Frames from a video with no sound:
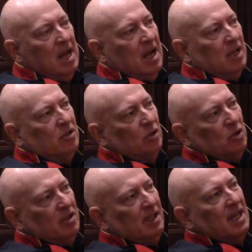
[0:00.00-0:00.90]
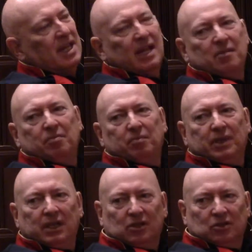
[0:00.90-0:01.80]
I saw the CNN
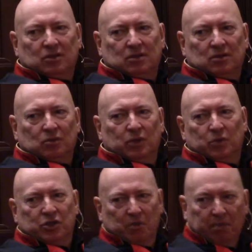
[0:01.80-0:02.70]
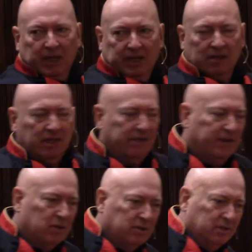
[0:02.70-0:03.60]
hero, which was a big deal,
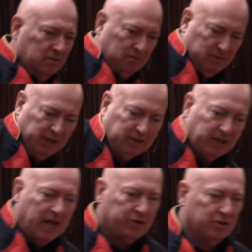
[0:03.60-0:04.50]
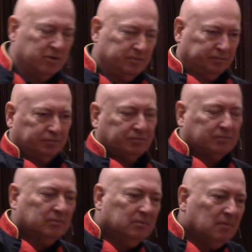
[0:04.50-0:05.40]
very international.
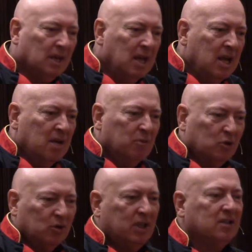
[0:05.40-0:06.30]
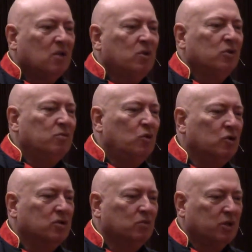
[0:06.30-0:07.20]
But the thing I wanted the
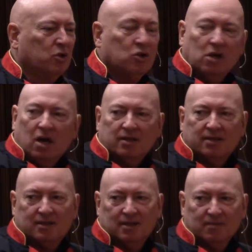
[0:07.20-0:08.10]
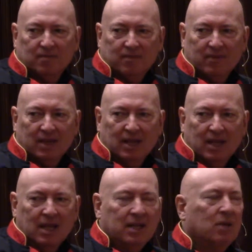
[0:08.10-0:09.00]
most was a cross.
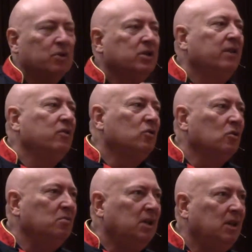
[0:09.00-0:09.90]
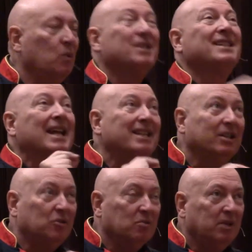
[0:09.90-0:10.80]
It was given to me, it was
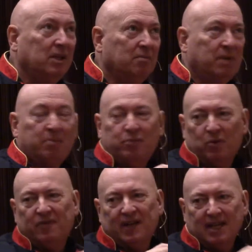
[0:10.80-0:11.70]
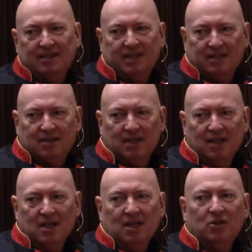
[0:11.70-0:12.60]
sent to me by Pope Francis
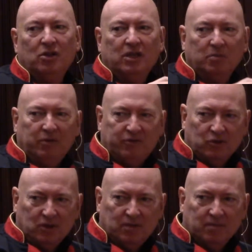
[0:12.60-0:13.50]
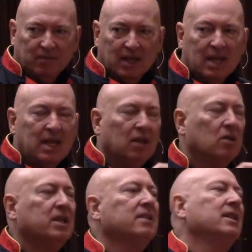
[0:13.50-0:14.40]
the year before.
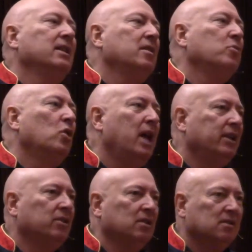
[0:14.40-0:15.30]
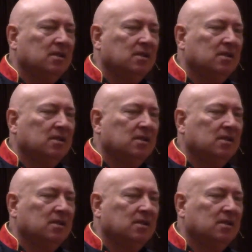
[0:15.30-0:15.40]
Because I sent him a letter.